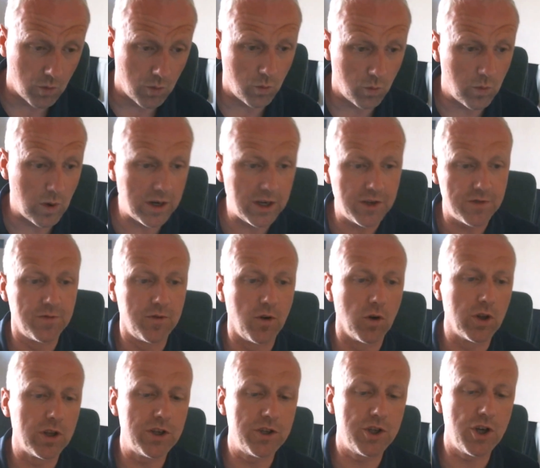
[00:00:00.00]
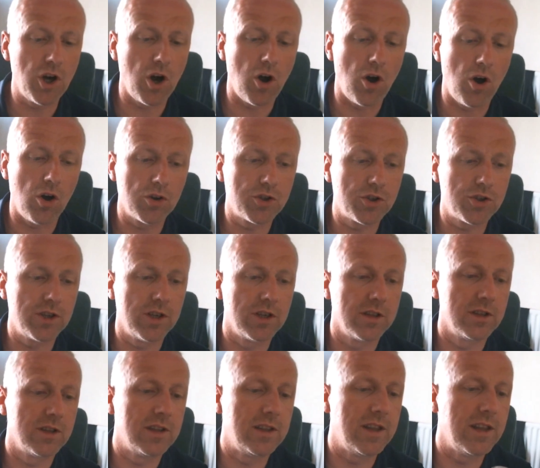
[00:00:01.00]
When it's fully charged,
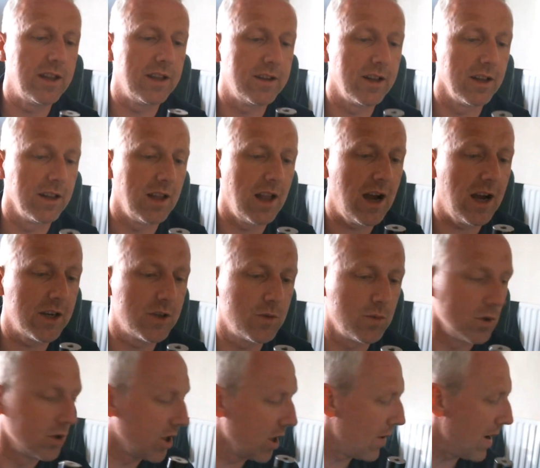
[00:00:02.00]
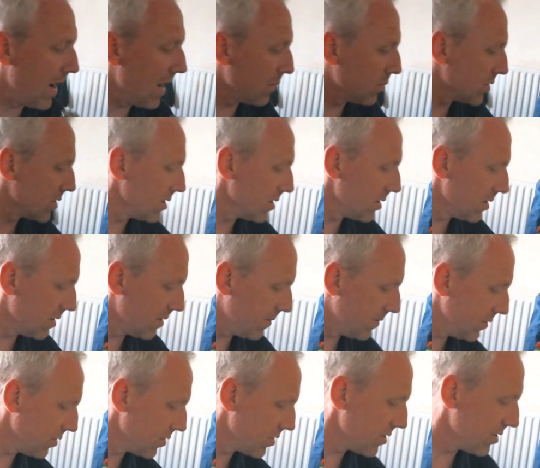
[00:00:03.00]
the light will go out.
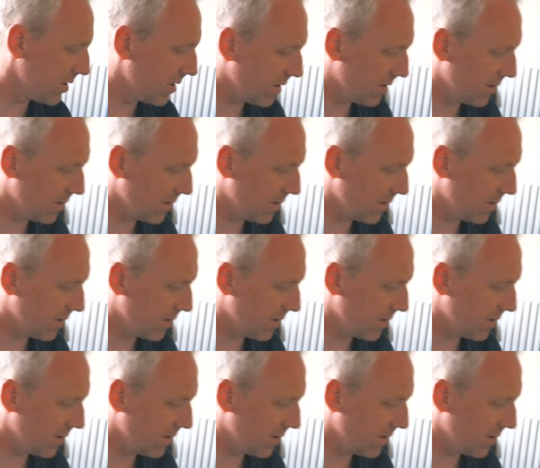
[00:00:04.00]
Just